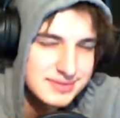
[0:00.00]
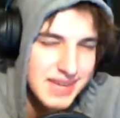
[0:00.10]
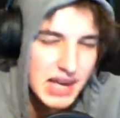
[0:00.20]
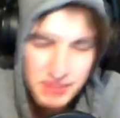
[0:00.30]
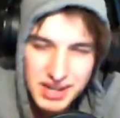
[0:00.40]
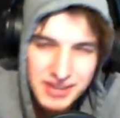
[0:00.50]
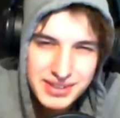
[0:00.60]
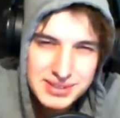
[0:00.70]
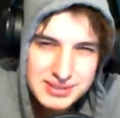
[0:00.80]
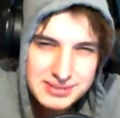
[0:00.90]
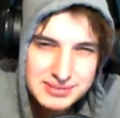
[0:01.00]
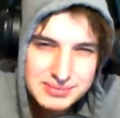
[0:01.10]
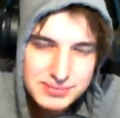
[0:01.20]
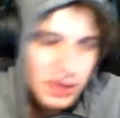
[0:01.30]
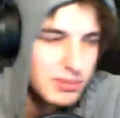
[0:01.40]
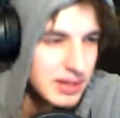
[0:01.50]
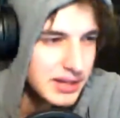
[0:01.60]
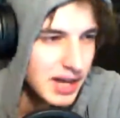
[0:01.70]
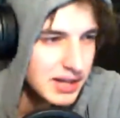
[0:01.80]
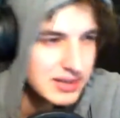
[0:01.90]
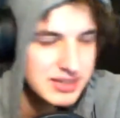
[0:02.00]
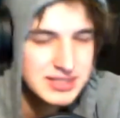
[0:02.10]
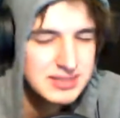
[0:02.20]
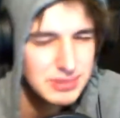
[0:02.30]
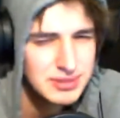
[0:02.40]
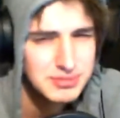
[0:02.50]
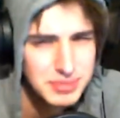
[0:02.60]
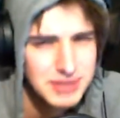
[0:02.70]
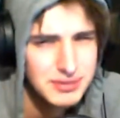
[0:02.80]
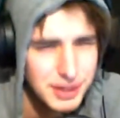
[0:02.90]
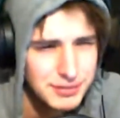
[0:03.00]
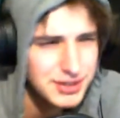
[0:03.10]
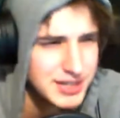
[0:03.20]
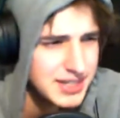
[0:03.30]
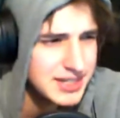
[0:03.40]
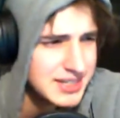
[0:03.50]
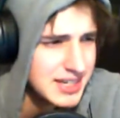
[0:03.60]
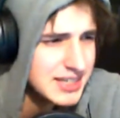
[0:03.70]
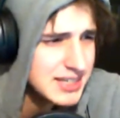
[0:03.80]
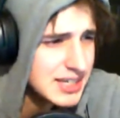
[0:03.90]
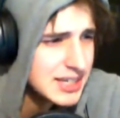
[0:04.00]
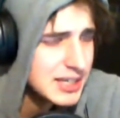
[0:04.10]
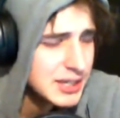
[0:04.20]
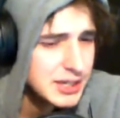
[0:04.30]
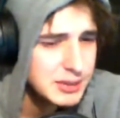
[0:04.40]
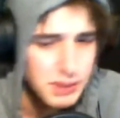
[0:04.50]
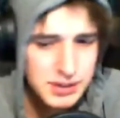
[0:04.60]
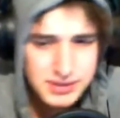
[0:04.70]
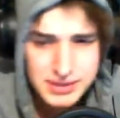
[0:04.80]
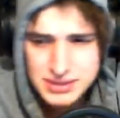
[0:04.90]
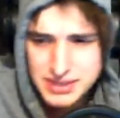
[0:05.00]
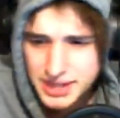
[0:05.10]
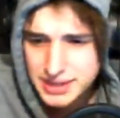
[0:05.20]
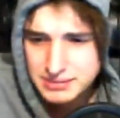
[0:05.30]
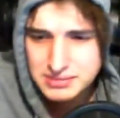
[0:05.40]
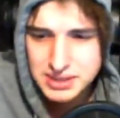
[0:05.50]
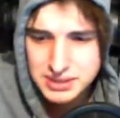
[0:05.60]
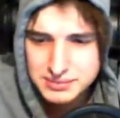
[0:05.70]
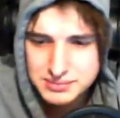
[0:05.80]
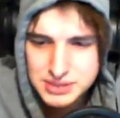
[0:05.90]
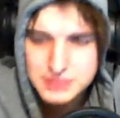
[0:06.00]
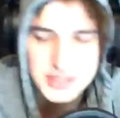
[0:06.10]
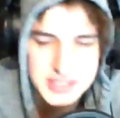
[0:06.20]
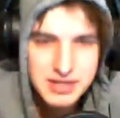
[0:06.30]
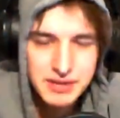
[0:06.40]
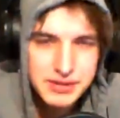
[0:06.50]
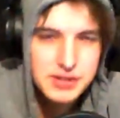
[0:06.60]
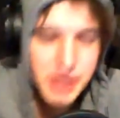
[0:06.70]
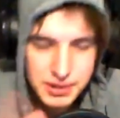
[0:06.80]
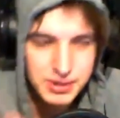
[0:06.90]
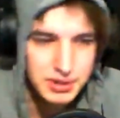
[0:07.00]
Am I going to? Probably not, because it will be forever on the internet. But today, you know, just for the sake of it, you get what I